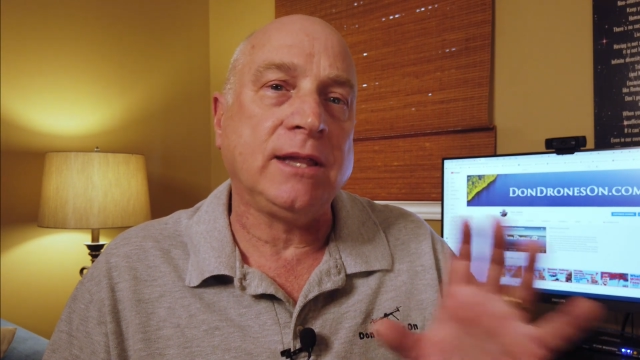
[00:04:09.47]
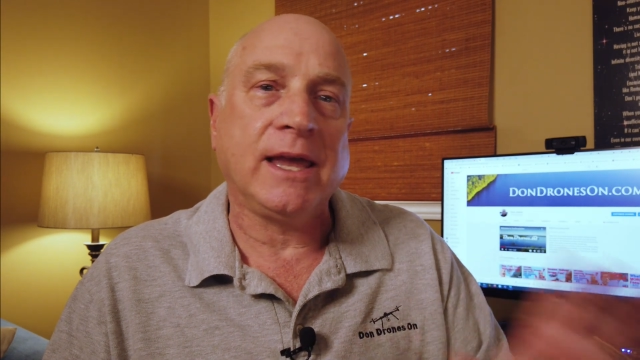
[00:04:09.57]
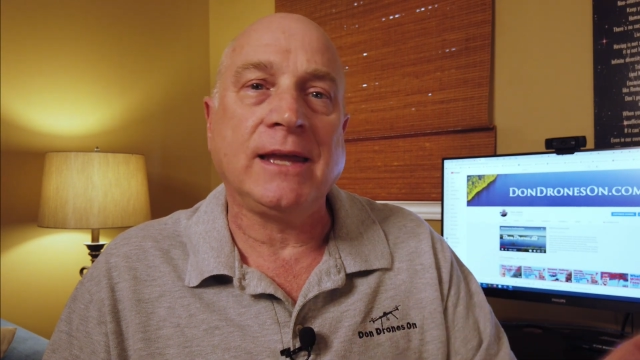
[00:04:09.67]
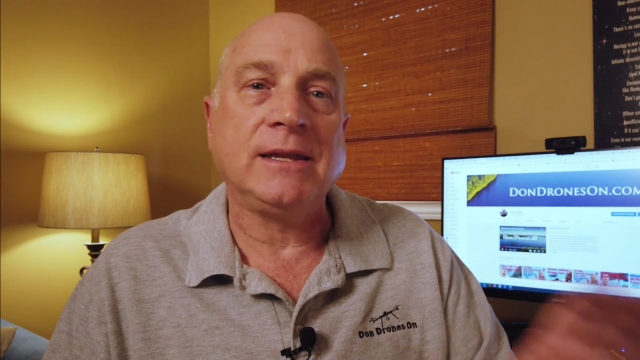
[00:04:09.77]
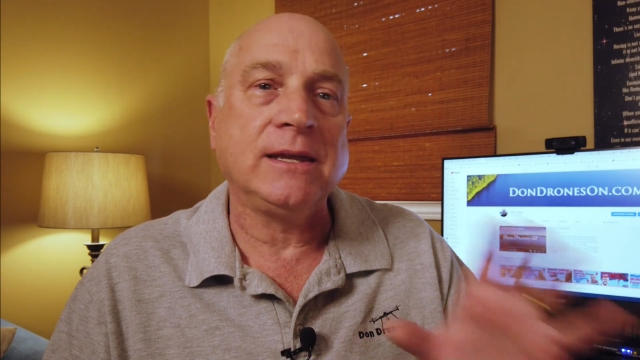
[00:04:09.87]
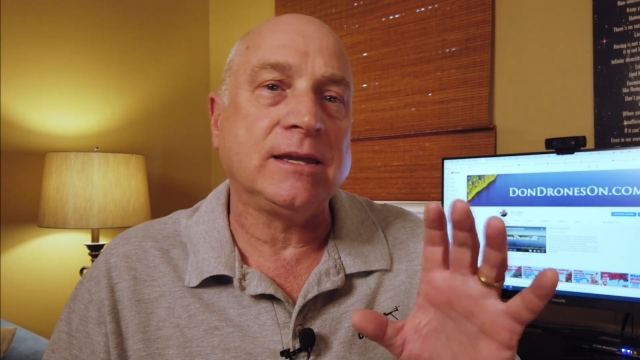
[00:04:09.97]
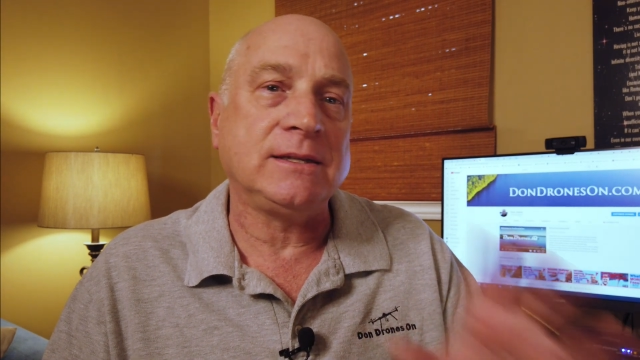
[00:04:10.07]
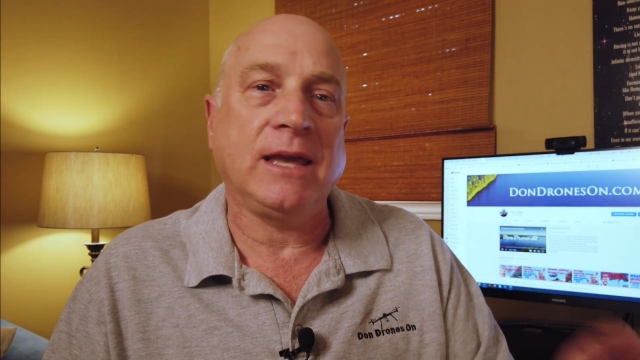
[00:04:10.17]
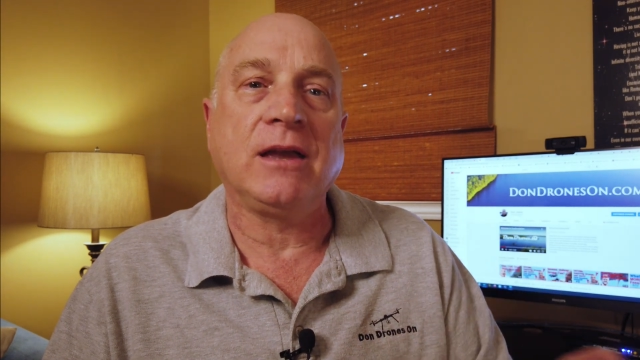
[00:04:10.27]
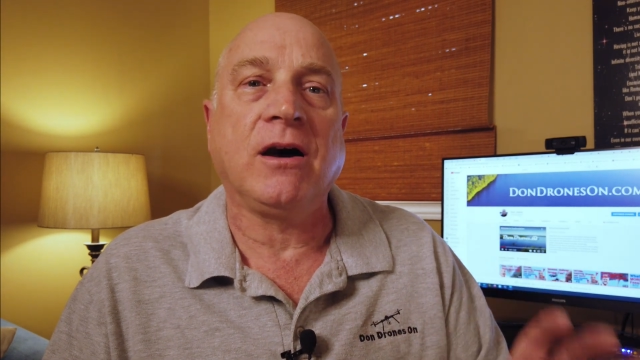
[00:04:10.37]
landing
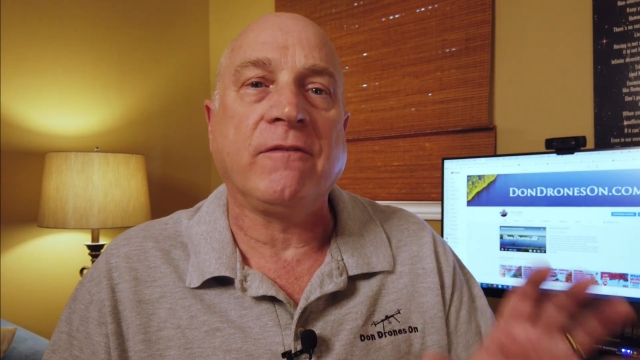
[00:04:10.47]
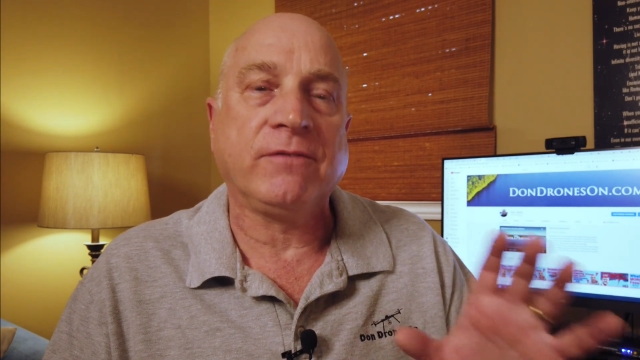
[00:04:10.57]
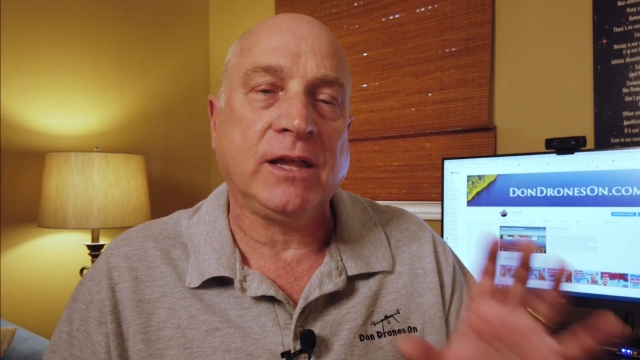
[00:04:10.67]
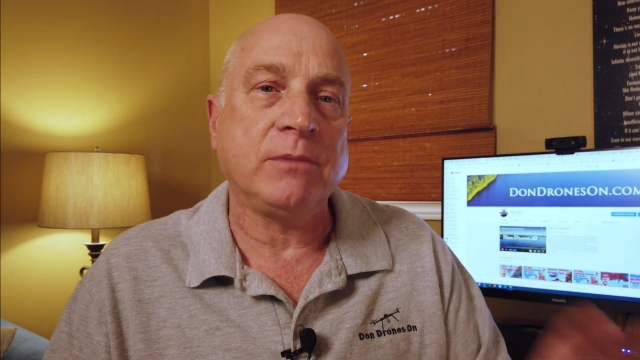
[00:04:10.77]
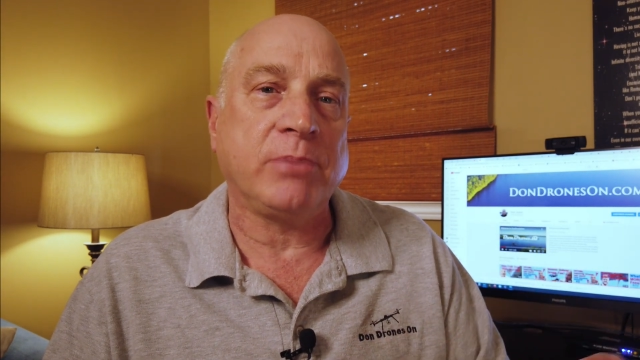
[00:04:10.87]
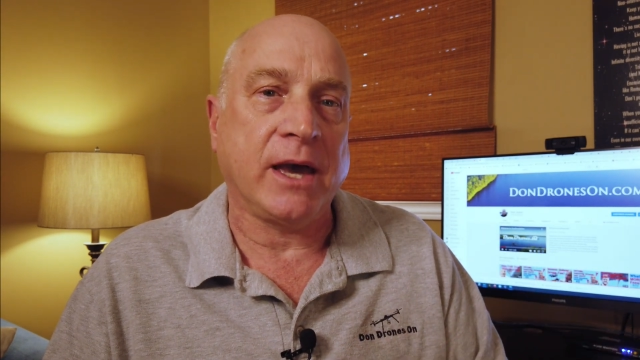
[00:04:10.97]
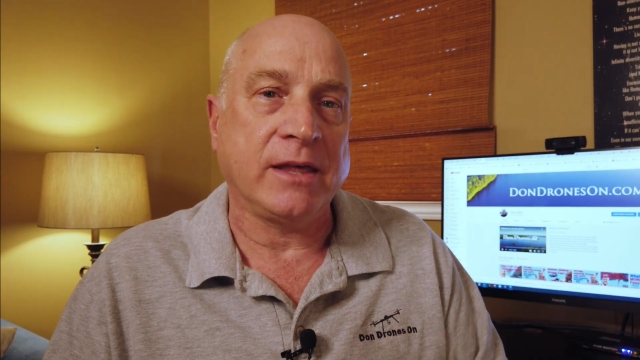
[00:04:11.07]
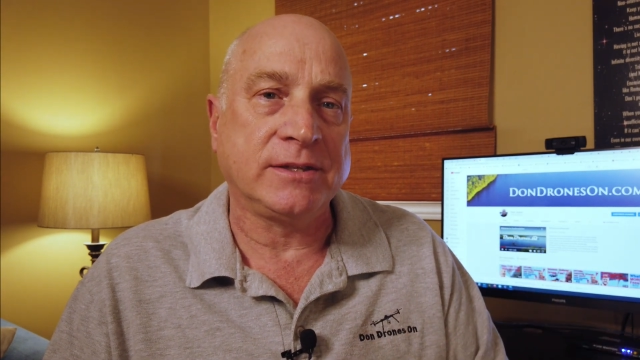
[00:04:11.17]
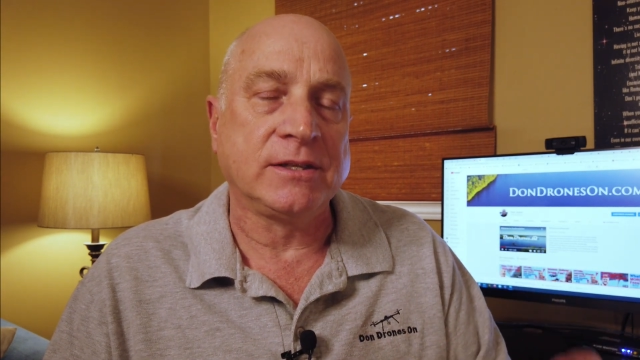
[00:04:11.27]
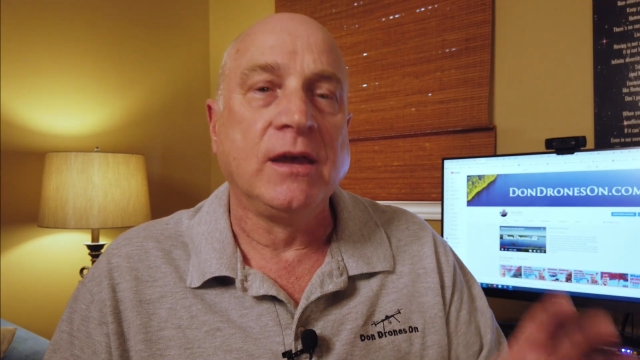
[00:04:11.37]
and takeoff flight
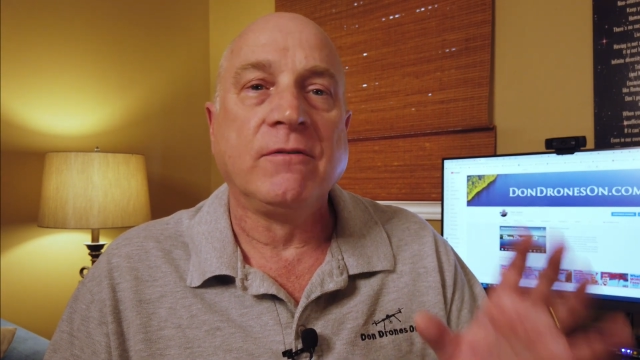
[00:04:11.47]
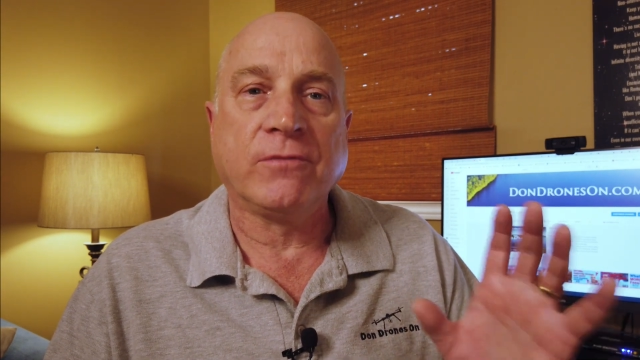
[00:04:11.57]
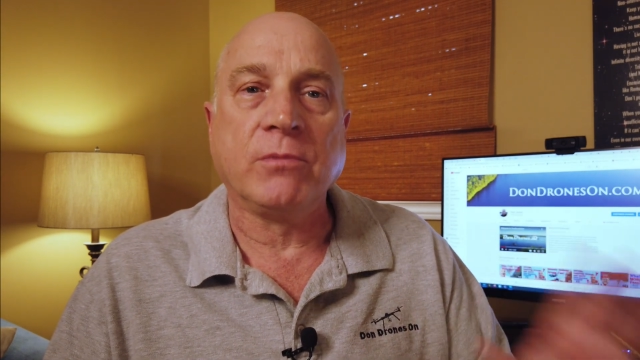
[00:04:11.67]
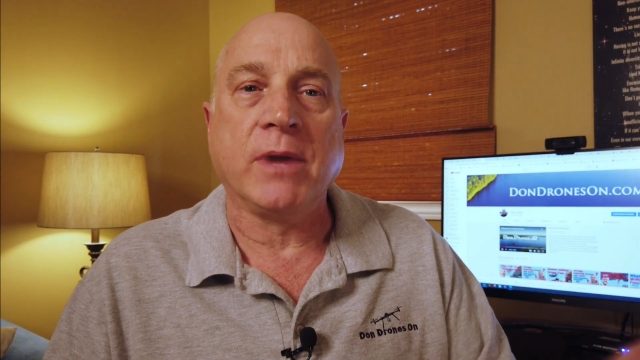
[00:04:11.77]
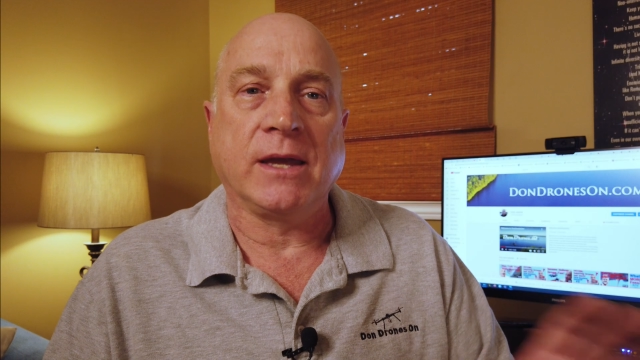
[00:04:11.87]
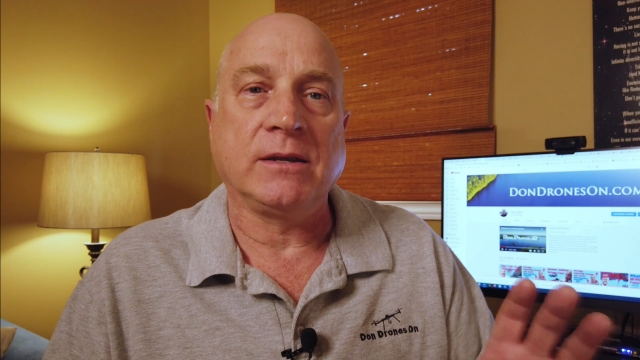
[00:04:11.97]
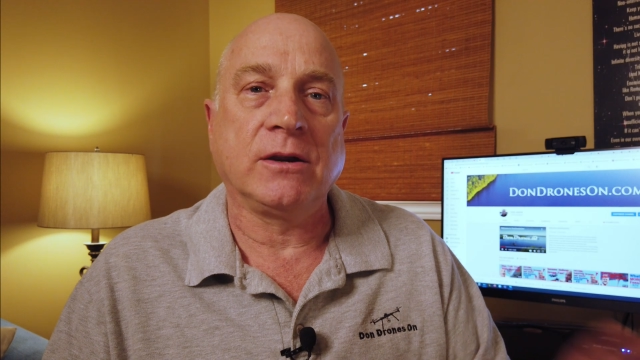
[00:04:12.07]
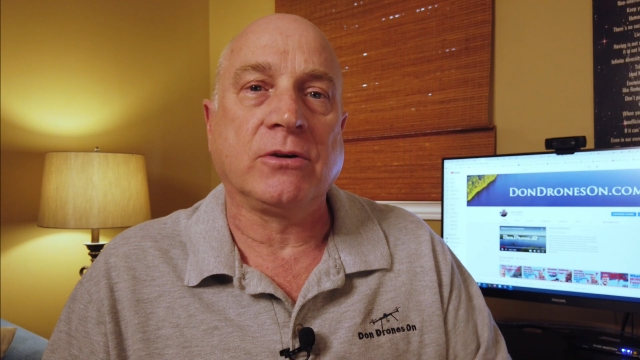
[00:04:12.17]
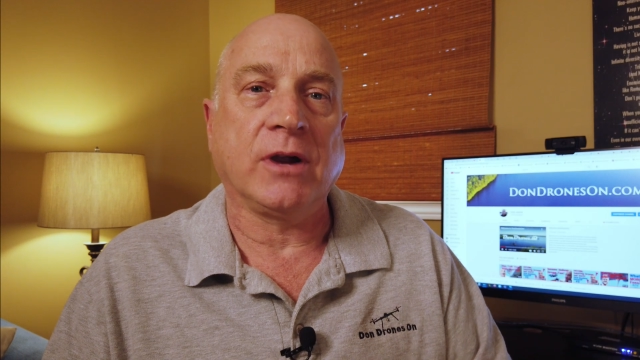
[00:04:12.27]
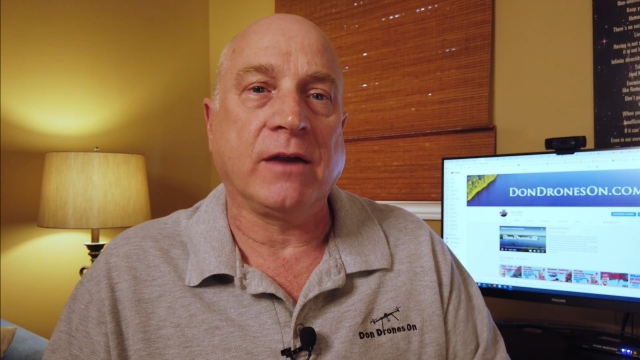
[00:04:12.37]
paths for manned
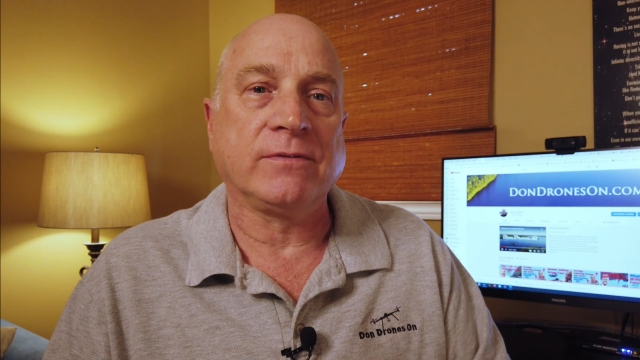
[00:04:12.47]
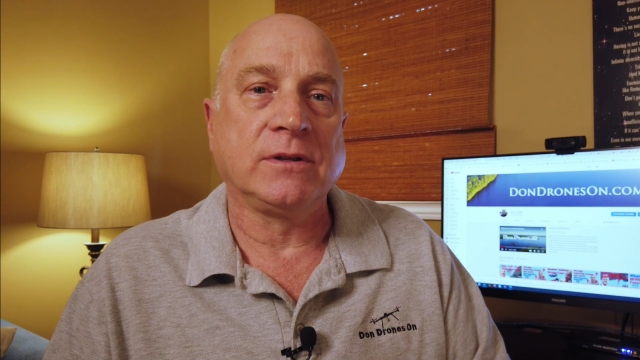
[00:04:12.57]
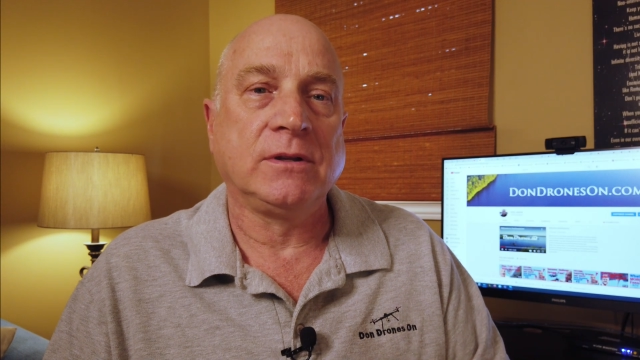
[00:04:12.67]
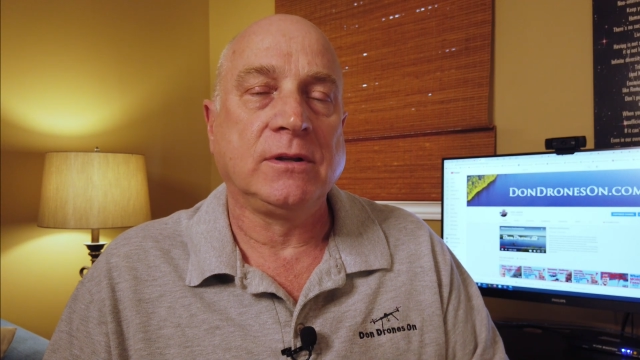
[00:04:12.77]
aircraft.